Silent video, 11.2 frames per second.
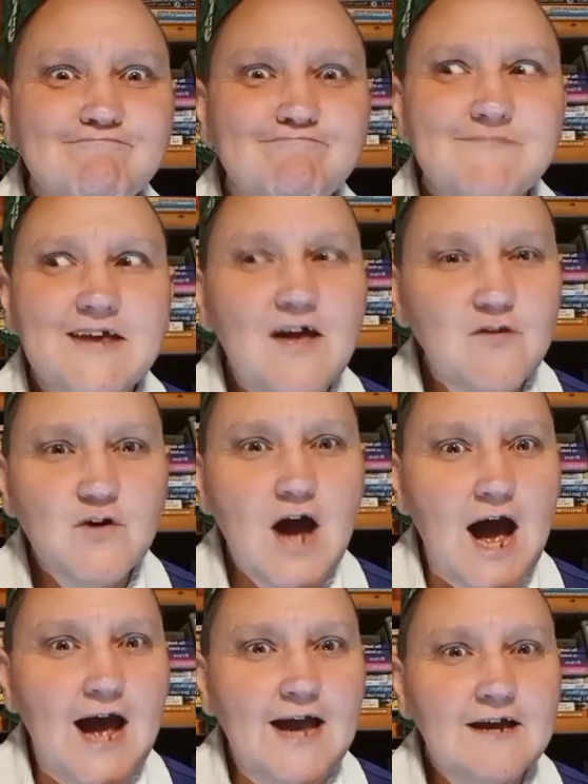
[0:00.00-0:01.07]
the other
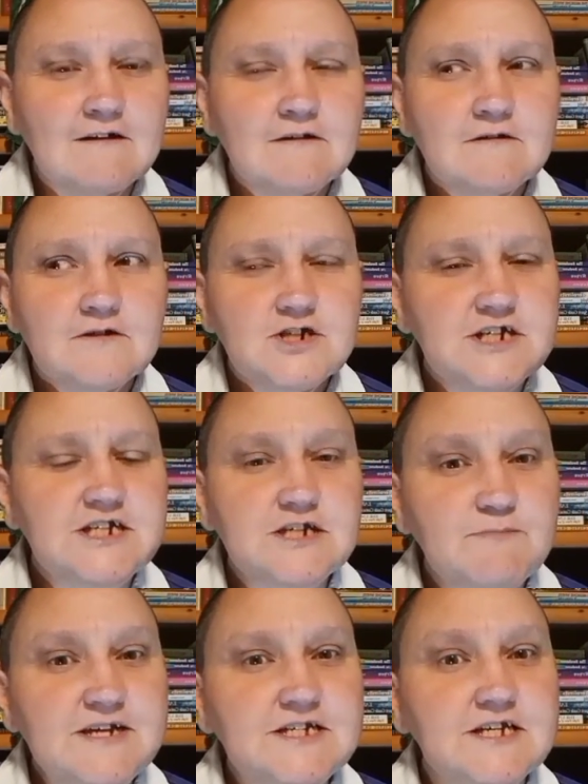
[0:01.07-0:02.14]
guy, she
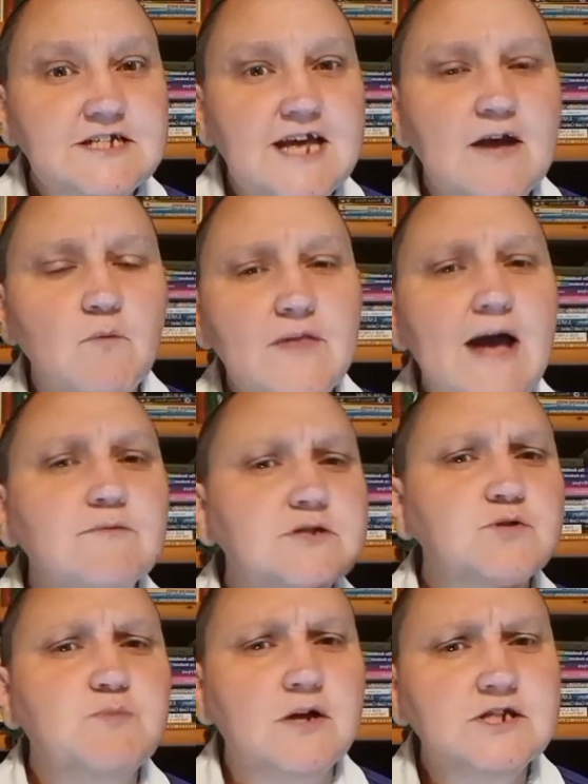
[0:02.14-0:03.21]
dismissed it saying, well, that was in
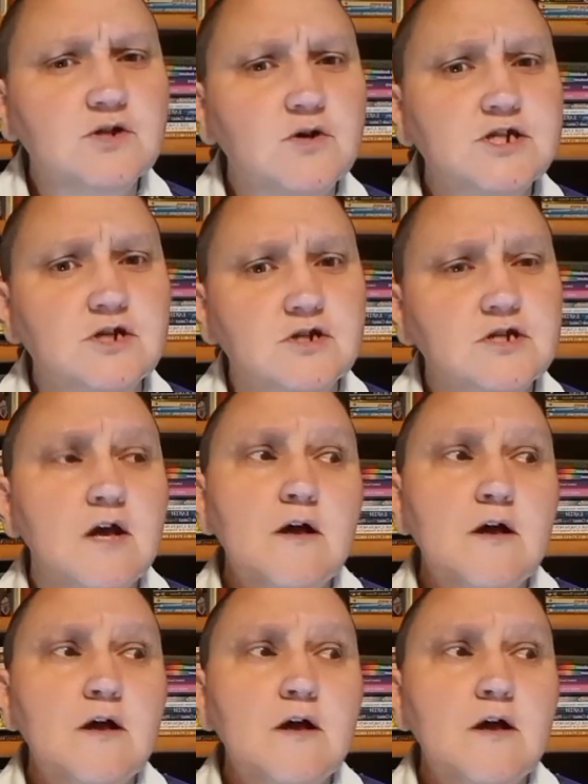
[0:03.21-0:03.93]
response to Crystal's.